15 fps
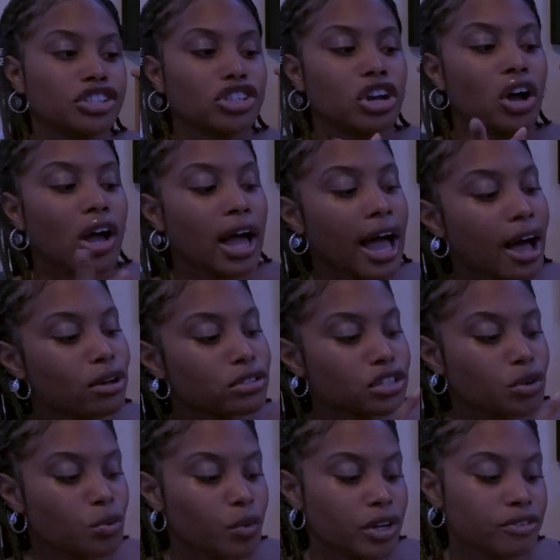It's called How
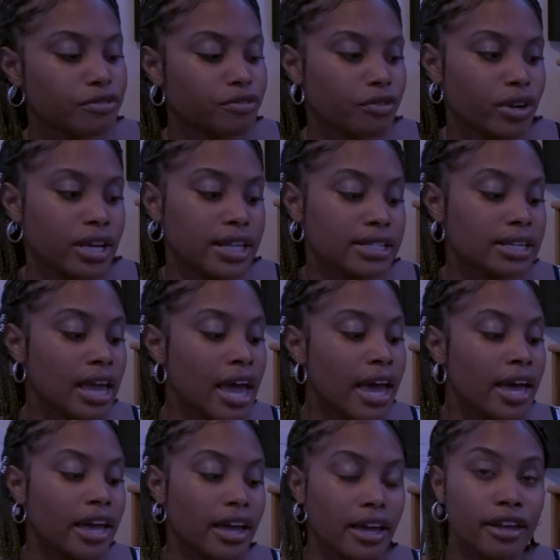to Win Friends
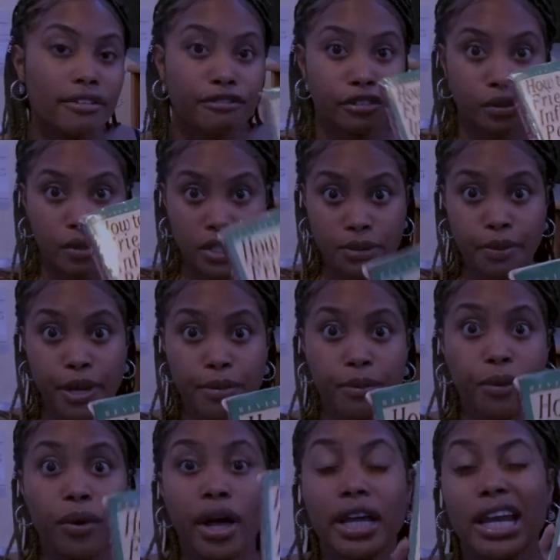and Influence
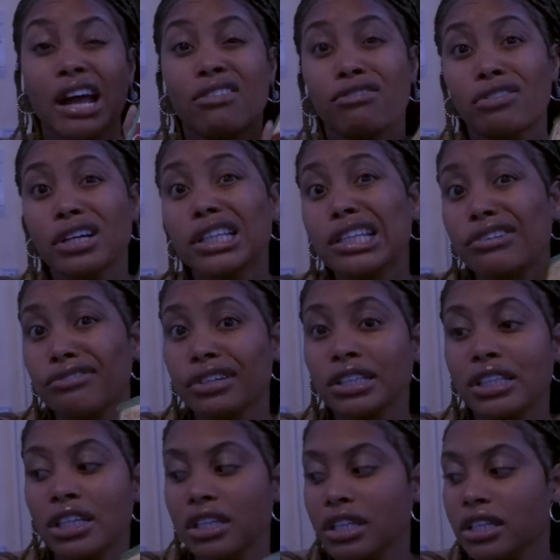People. And I really,
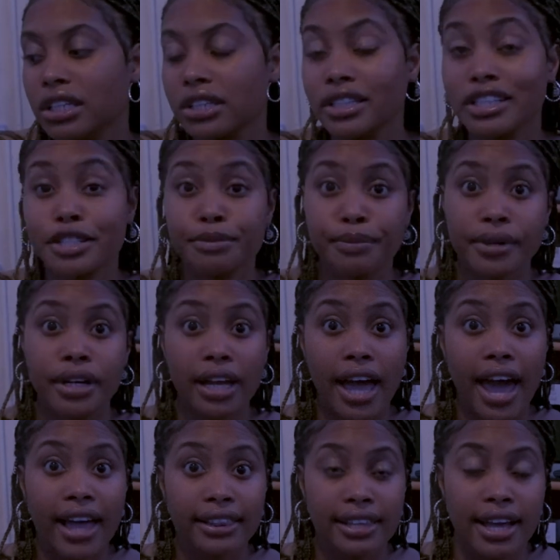really needed this book
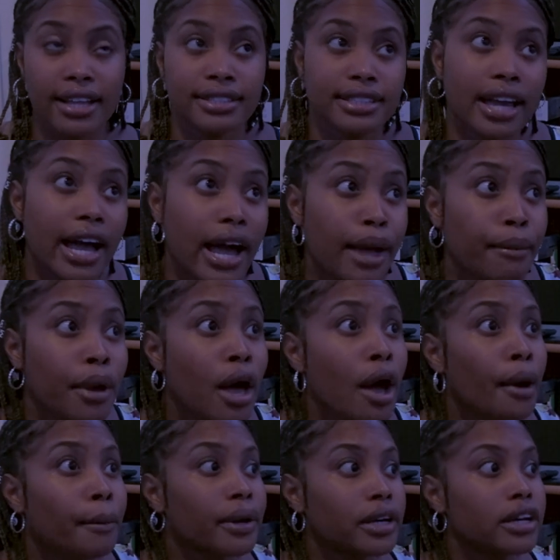at that time,
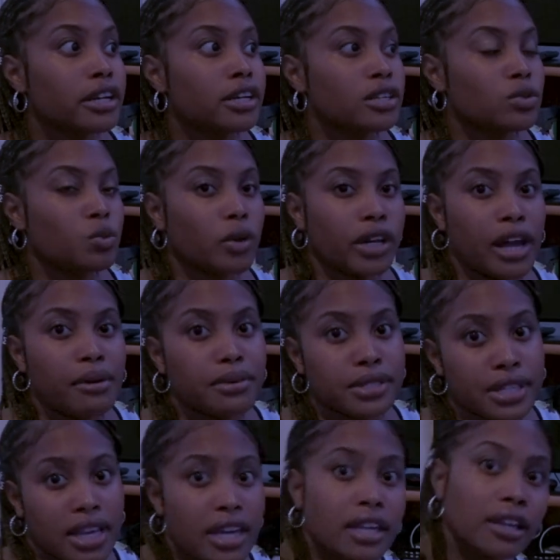because when I
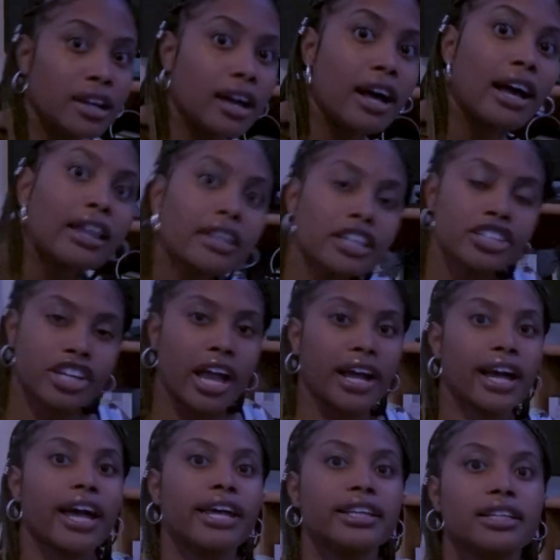was in college, I
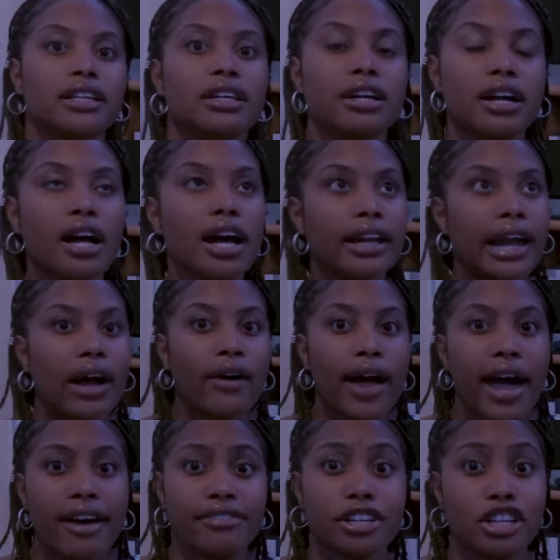kind of cut out
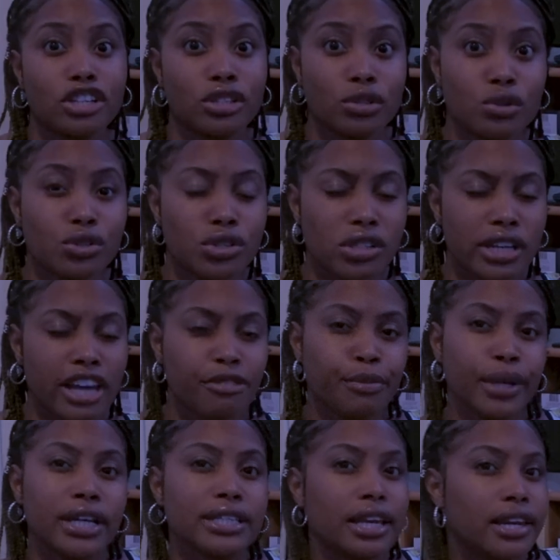having a social life
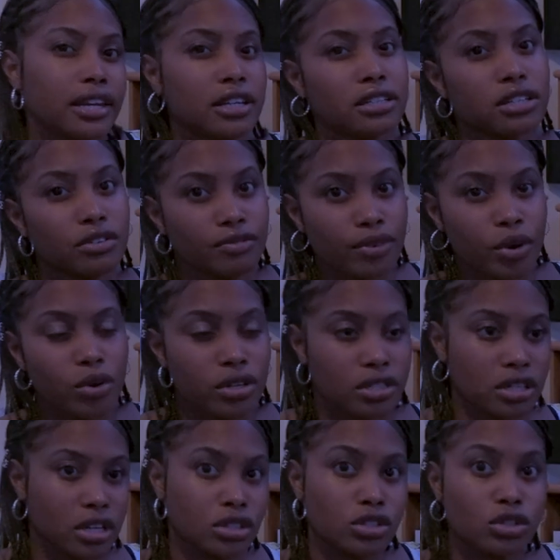because I needed to
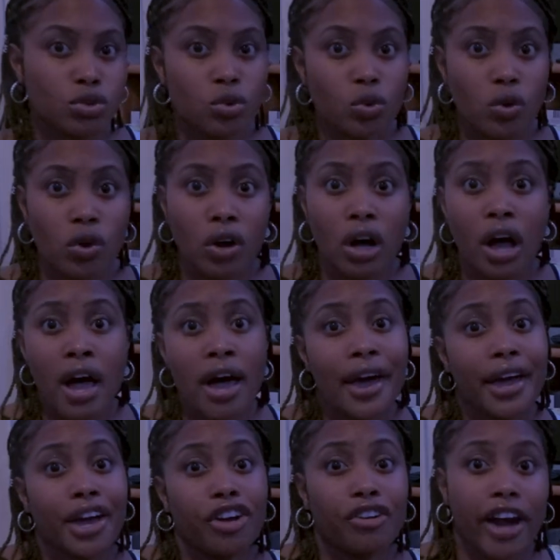focus on school
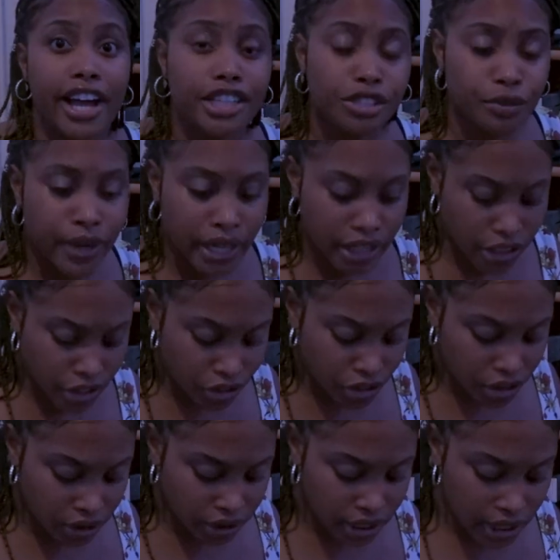and graduating
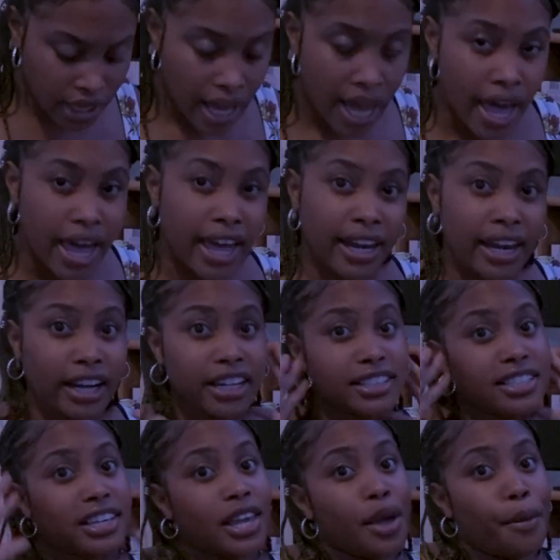early. And I need
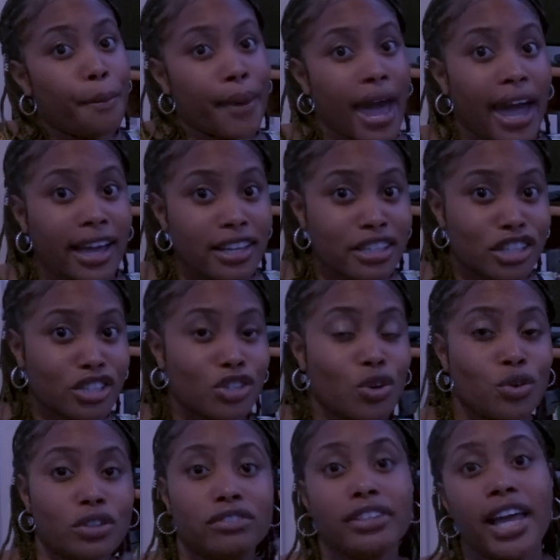to get back in the
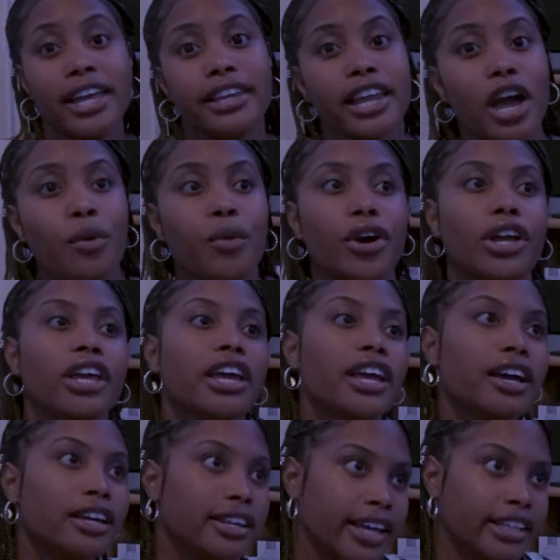zone of like networking,
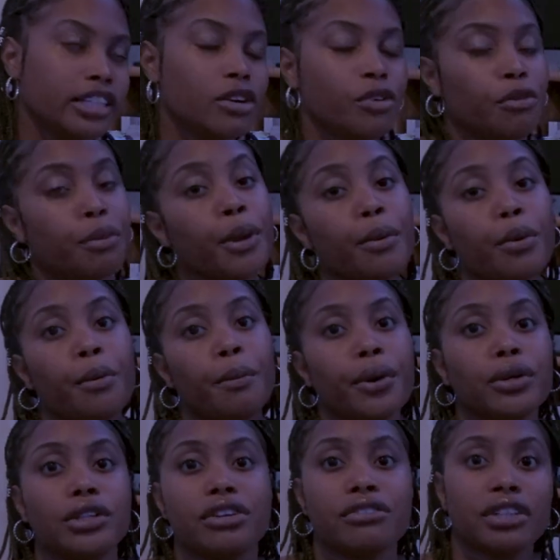connecting with people,
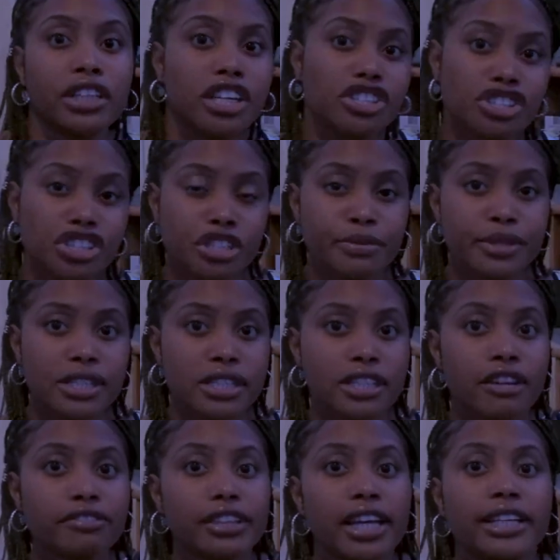building relationships and
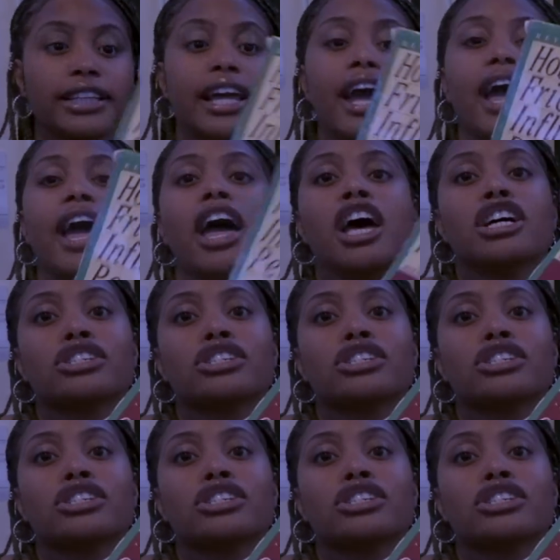stuff like that.